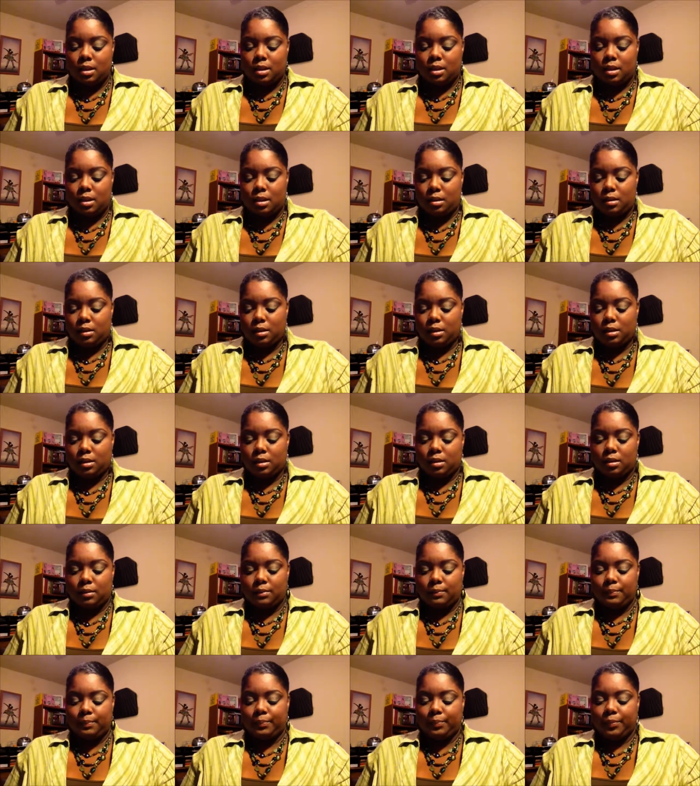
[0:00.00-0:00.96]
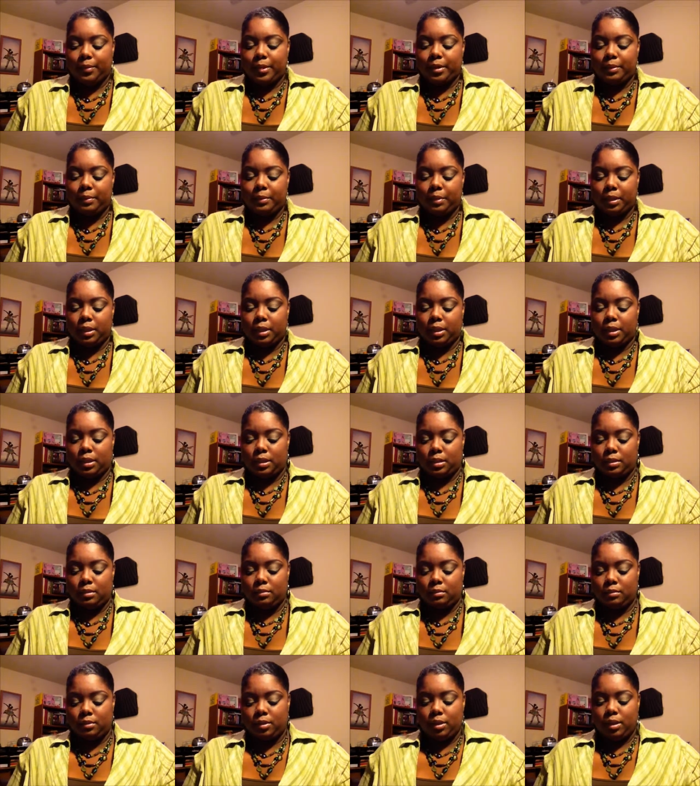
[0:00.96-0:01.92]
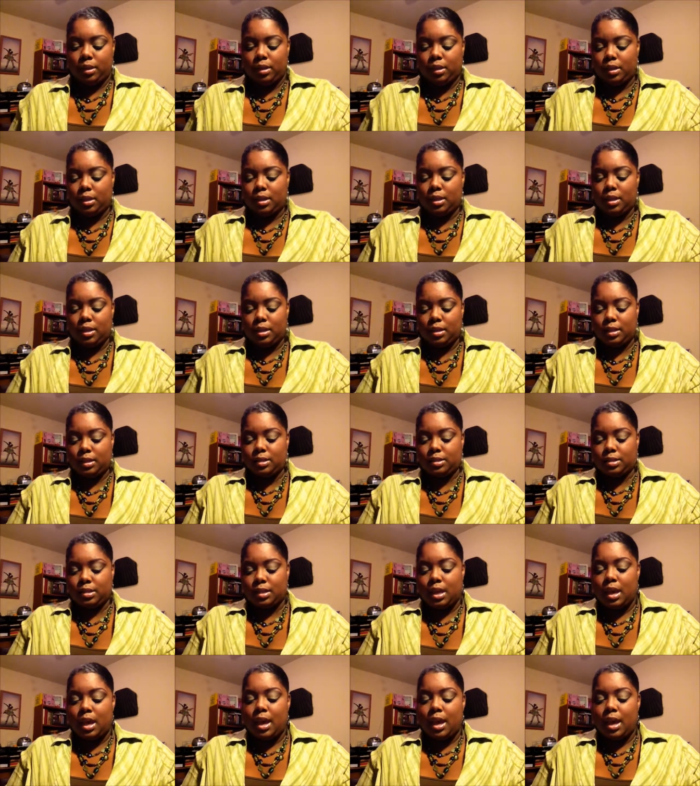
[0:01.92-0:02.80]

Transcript: All in all, they're really, really good colors.